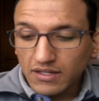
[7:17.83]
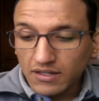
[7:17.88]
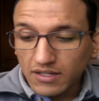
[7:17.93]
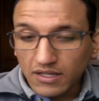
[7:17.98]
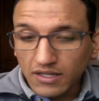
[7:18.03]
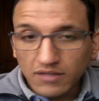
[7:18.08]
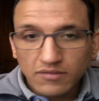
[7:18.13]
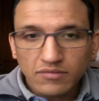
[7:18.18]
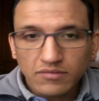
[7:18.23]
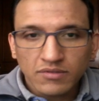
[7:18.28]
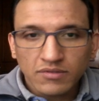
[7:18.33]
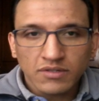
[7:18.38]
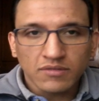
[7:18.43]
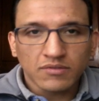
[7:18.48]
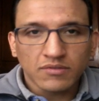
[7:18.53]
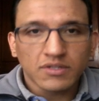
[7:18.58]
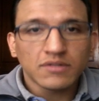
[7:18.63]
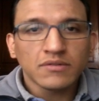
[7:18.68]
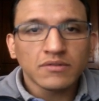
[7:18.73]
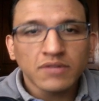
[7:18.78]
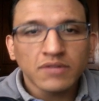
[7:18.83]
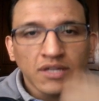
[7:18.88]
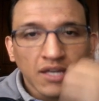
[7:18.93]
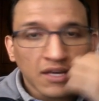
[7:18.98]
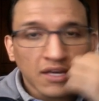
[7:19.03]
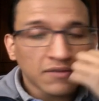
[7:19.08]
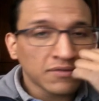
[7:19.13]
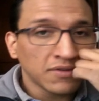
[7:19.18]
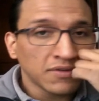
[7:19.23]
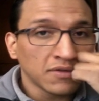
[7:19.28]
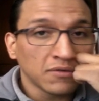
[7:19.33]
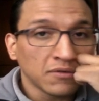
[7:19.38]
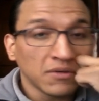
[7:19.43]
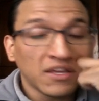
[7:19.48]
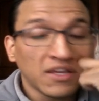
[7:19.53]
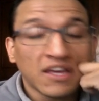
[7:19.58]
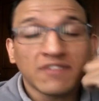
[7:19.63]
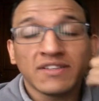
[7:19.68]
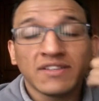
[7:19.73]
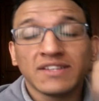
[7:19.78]
Next one, what do we have here? We
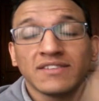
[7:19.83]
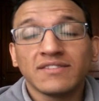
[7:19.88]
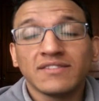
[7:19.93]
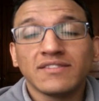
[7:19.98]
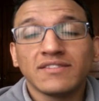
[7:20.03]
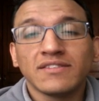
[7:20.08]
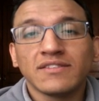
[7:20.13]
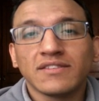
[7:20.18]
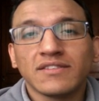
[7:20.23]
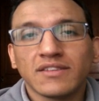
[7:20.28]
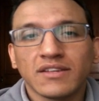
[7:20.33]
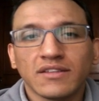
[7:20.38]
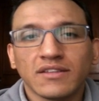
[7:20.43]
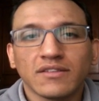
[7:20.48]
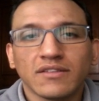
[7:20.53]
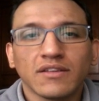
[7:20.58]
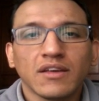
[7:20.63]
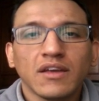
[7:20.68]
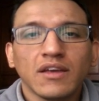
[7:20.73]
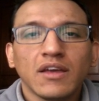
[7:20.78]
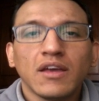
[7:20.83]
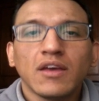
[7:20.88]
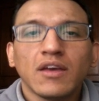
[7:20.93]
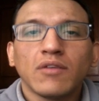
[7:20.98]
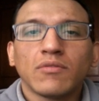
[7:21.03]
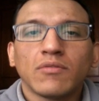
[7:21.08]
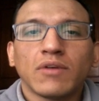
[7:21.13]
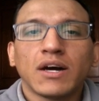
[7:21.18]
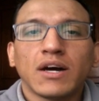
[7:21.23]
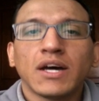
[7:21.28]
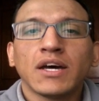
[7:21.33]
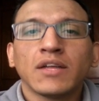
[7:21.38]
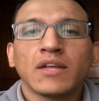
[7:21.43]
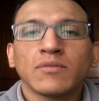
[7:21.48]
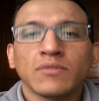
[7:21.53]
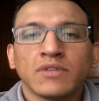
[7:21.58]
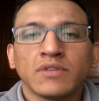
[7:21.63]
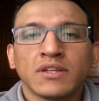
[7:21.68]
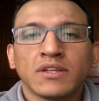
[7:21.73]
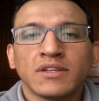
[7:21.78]
have an assistant.
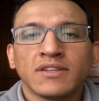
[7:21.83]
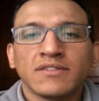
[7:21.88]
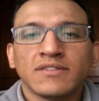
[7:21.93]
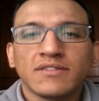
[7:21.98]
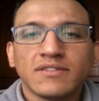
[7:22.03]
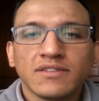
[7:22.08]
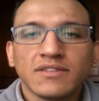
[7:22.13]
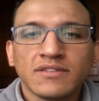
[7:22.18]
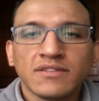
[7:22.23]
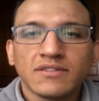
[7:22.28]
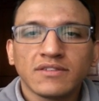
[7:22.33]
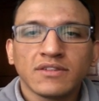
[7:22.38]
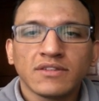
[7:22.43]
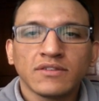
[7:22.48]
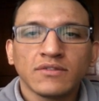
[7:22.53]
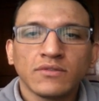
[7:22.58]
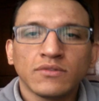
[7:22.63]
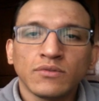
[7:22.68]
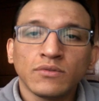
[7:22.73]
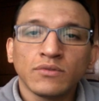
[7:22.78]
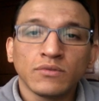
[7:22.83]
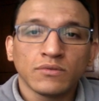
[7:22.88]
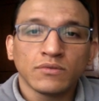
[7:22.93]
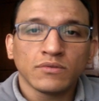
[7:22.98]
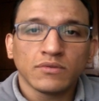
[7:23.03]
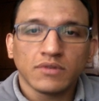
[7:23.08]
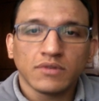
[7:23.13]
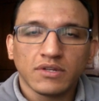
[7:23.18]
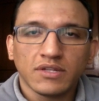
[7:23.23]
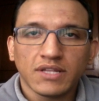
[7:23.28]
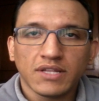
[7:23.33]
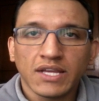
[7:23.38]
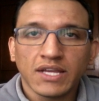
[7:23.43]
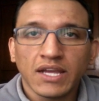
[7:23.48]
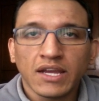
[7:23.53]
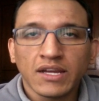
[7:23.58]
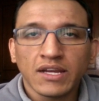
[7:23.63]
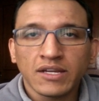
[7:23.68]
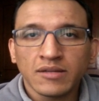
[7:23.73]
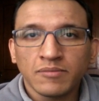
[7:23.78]
What would an assistant do?
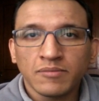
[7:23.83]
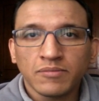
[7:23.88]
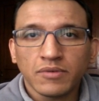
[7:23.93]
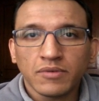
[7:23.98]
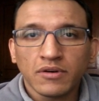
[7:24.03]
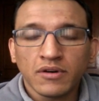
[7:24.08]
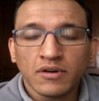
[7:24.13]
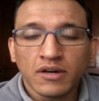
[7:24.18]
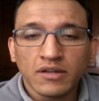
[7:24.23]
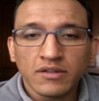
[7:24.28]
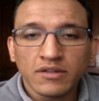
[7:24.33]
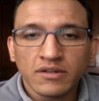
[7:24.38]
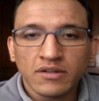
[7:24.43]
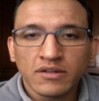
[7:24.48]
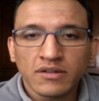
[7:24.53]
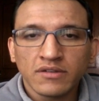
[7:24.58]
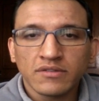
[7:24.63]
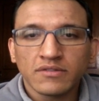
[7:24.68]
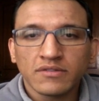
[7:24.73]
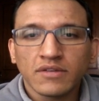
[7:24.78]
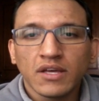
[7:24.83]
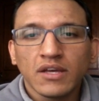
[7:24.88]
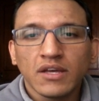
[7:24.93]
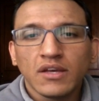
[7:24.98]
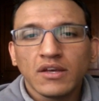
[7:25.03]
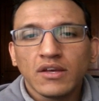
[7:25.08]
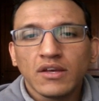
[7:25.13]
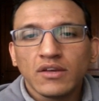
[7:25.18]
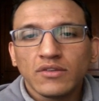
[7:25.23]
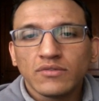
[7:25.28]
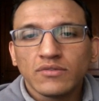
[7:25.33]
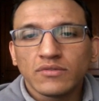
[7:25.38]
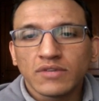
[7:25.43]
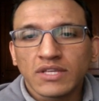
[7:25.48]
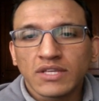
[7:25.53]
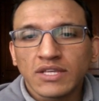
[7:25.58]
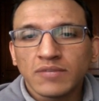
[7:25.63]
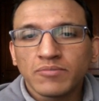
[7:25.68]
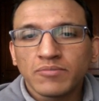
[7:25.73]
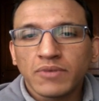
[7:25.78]
They help others to
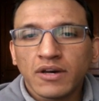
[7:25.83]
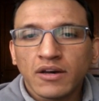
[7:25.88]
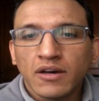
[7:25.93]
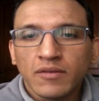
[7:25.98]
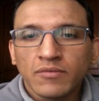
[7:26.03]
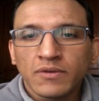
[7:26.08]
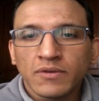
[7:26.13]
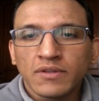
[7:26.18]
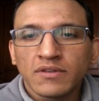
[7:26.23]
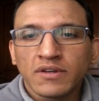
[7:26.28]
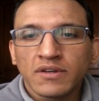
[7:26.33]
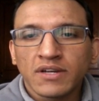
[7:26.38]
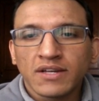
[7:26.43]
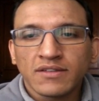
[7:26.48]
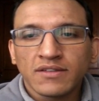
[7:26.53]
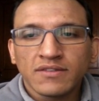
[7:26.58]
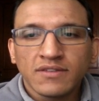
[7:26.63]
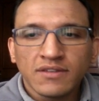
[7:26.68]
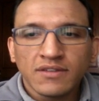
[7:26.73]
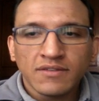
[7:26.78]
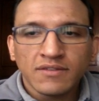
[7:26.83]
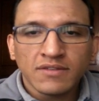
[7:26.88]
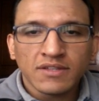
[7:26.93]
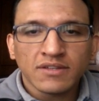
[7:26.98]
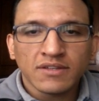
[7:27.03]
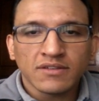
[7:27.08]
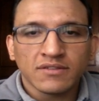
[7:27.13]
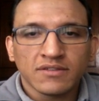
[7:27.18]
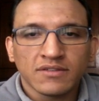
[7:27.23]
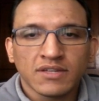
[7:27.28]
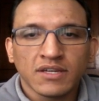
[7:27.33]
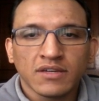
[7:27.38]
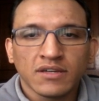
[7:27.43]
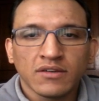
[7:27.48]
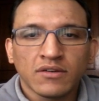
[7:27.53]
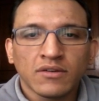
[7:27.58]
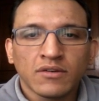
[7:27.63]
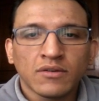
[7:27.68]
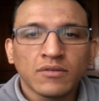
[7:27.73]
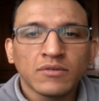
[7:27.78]
keep up with their activities.
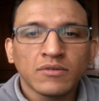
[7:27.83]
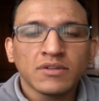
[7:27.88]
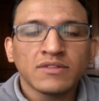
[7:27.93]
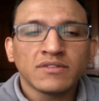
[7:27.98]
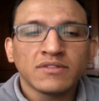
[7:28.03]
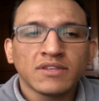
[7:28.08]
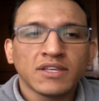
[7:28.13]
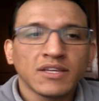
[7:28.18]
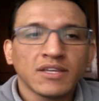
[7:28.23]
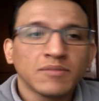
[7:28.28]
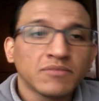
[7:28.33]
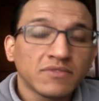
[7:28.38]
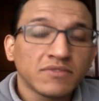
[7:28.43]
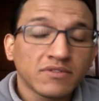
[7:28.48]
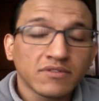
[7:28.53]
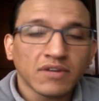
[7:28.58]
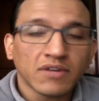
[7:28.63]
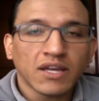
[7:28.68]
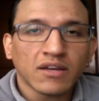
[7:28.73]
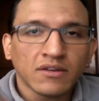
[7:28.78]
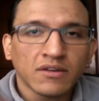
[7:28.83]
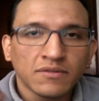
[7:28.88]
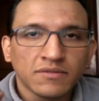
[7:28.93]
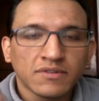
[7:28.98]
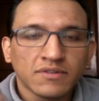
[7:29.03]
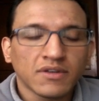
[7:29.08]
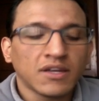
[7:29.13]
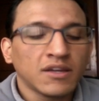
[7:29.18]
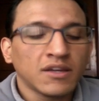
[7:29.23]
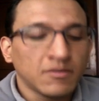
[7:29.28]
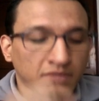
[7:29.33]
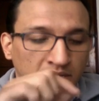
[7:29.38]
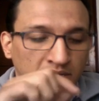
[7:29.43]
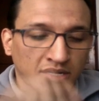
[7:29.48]
They always keep track of time.